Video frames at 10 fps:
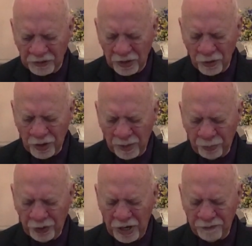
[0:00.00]
Dear Lord,
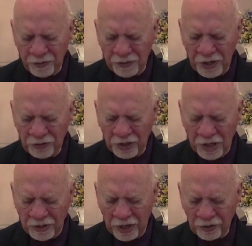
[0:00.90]
I pray for these
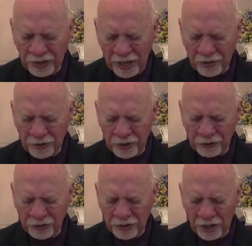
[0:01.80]
that are gathered here
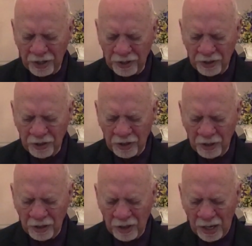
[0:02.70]
today.
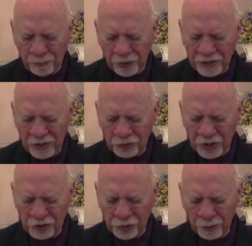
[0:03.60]
I pray they
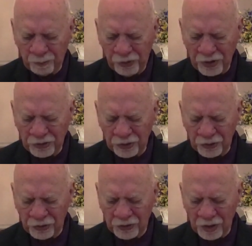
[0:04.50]
sense your
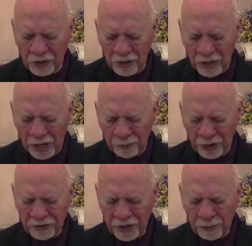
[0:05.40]
presence. I
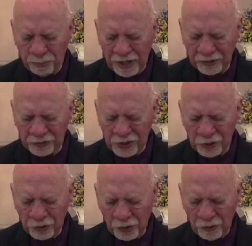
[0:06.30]
pray they are blessed and
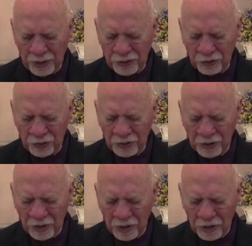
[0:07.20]
encouraged.
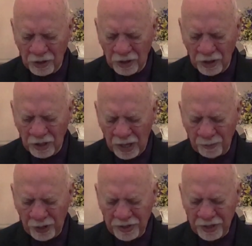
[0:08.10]
I
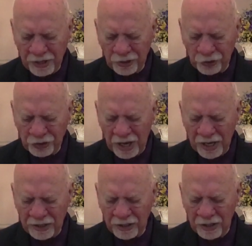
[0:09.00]
pray they
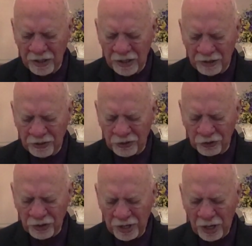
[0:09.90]
understand this
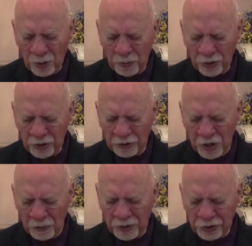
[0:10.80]
is not our
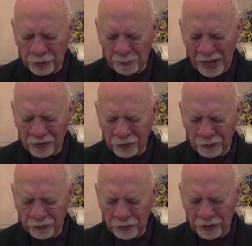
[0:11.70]
world. We're just passing
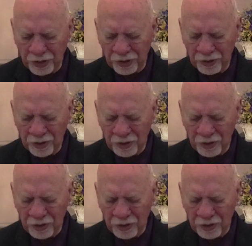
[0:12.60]
through here.